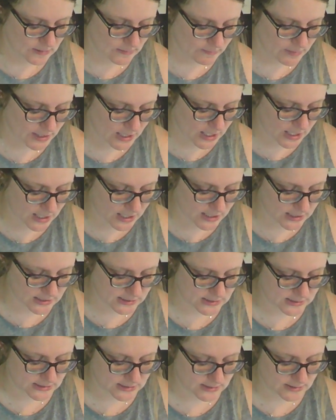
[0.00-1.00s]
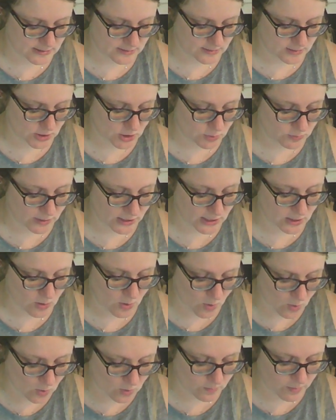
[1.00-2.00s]
Because you need
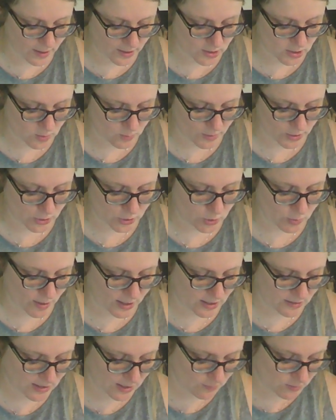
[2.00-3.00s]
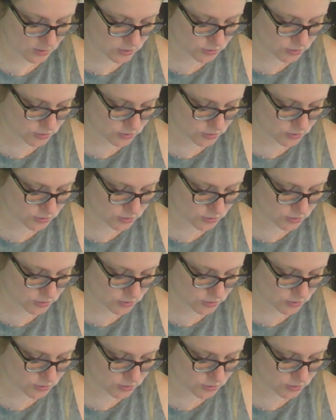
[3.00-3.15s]
cold butter when you do anything with